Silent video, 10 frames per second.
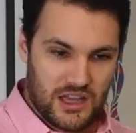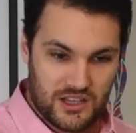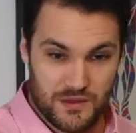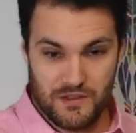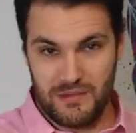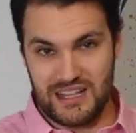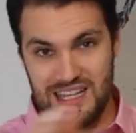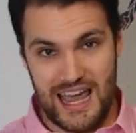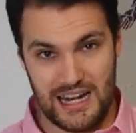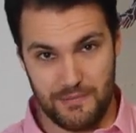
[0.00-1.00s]
In terms of
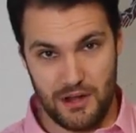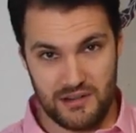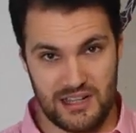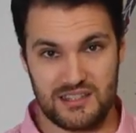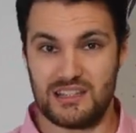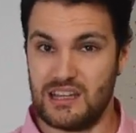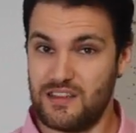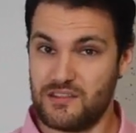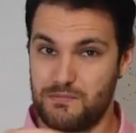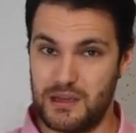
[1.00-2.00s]
maintaining bone density and
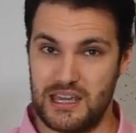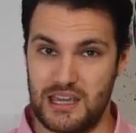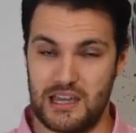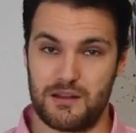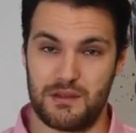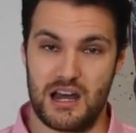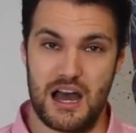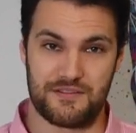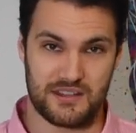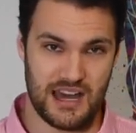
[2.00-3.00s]
even peaking in a bit
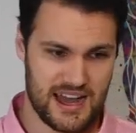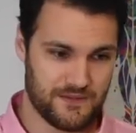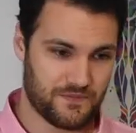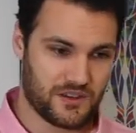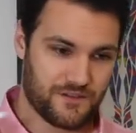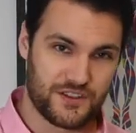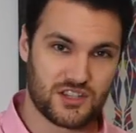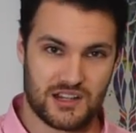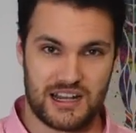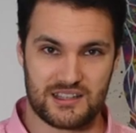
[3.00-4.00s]
after that,
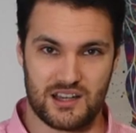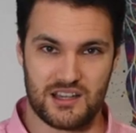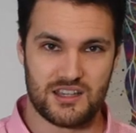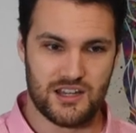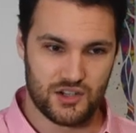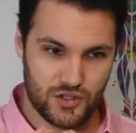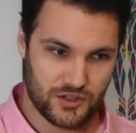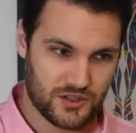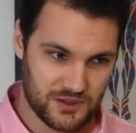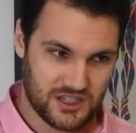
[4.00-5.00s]
physical exercise,
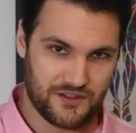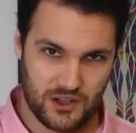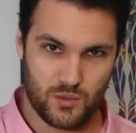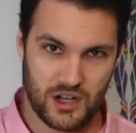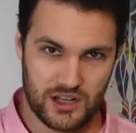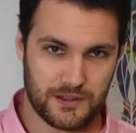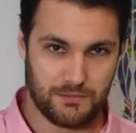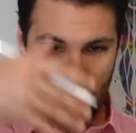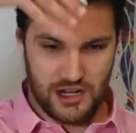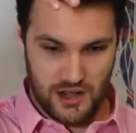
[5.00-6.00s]
joint specific work,
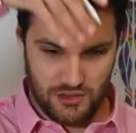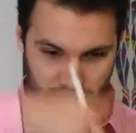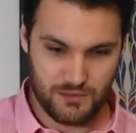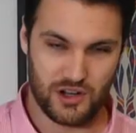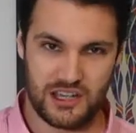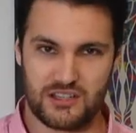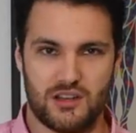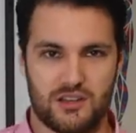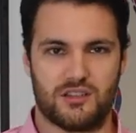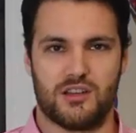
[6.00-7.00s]
putting load through the body. It's
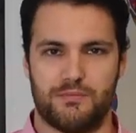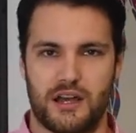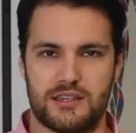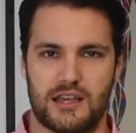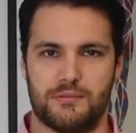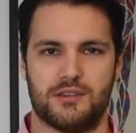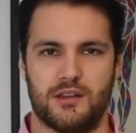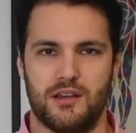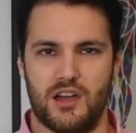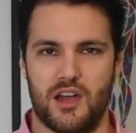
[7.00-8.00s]
no good doing
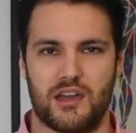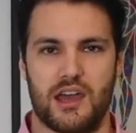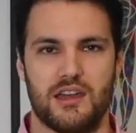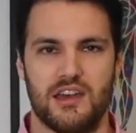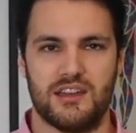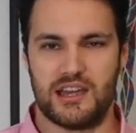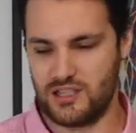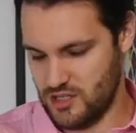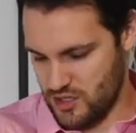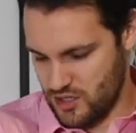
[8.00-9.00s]
biceps. Okay,
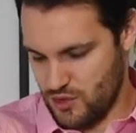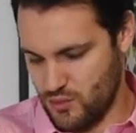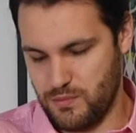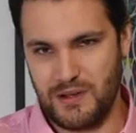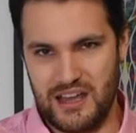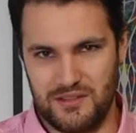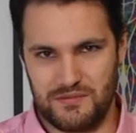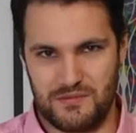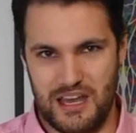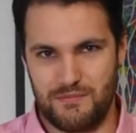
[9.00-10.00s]
yes, you will
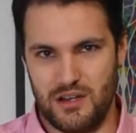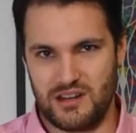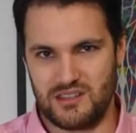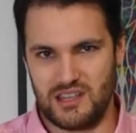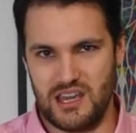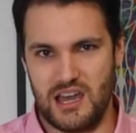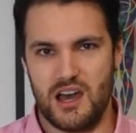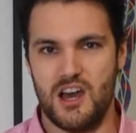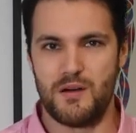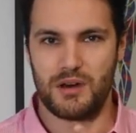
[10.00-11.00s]
get, get bone density
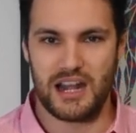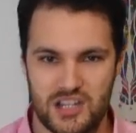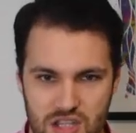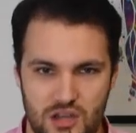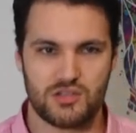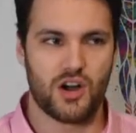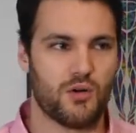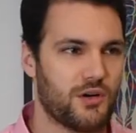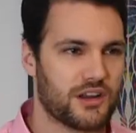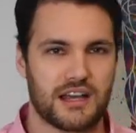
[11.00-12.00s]
here, but actually those
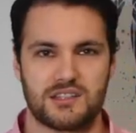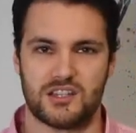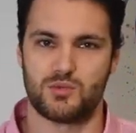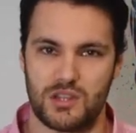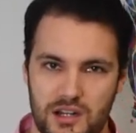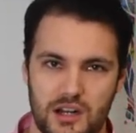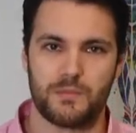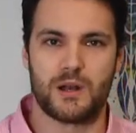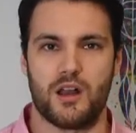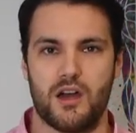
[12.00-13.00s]
whole body exercises with a
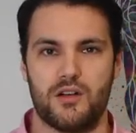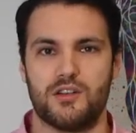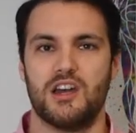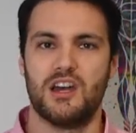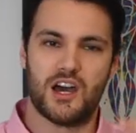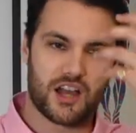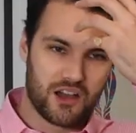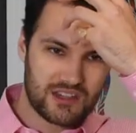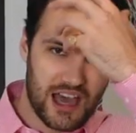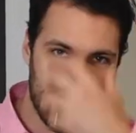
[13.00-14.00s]
little bit of load are
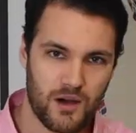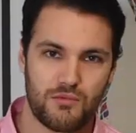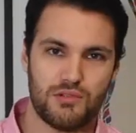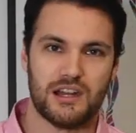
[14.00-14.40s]
going to help